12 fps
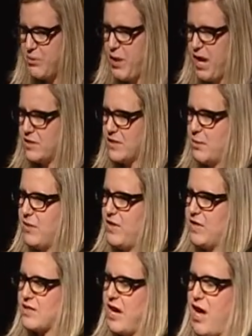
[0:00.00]
about some of
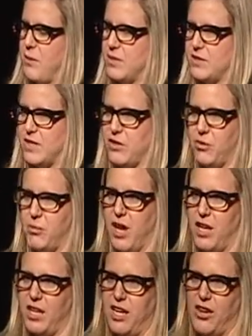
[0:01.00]
these comments that you
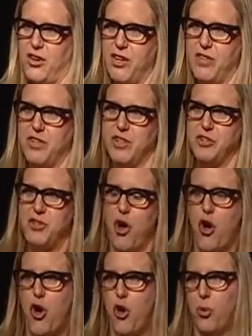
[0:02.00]
might hear in the
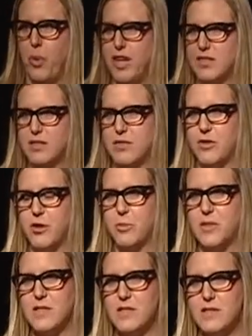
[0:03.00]
hallways of your
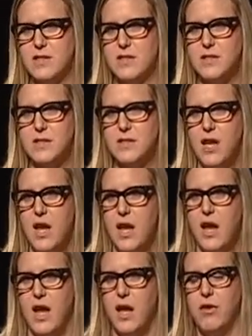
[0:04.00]
businesses,
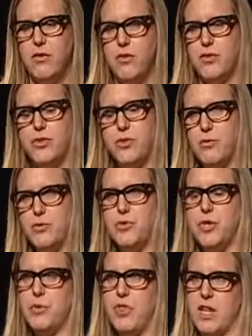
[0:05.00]

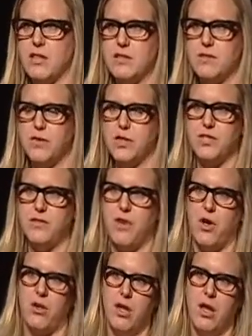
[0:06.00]
two things. First of
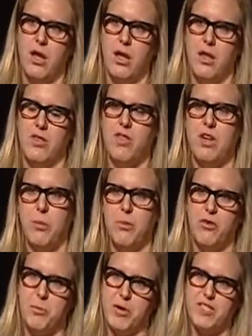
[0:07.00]
all, the number
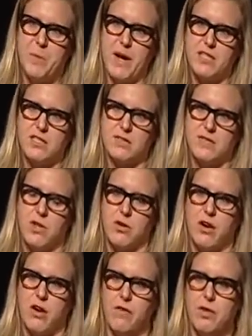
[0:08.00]
of perspectives that are
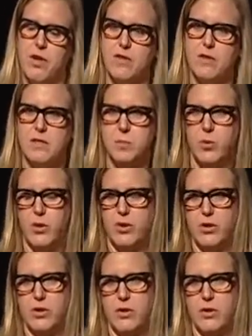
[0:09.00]
covered on this board.